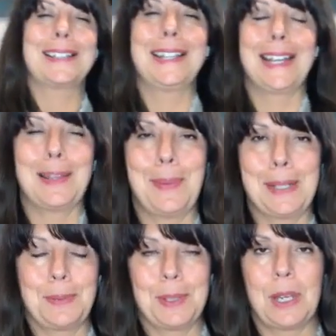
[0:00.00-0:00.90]
us to get the
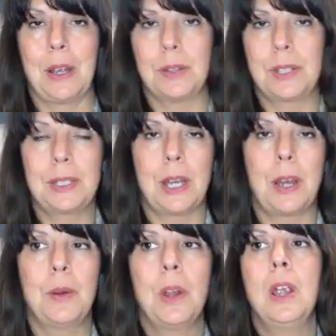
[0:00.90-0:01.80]
best results.
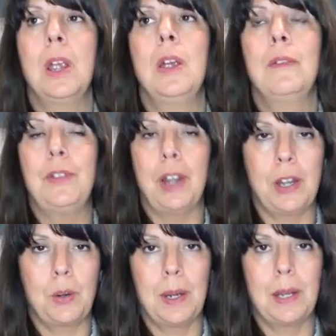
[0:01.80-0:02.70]
So
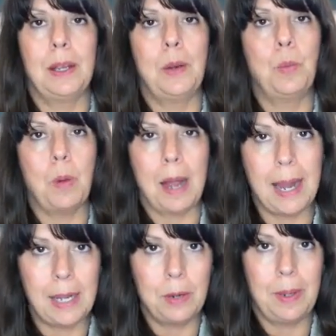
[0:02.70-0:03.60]
very quickly,
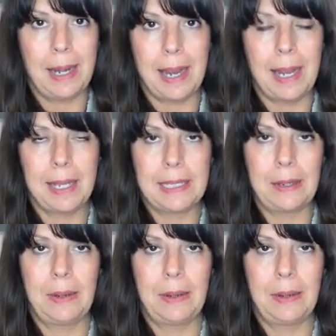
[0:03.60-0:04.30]
why are we heart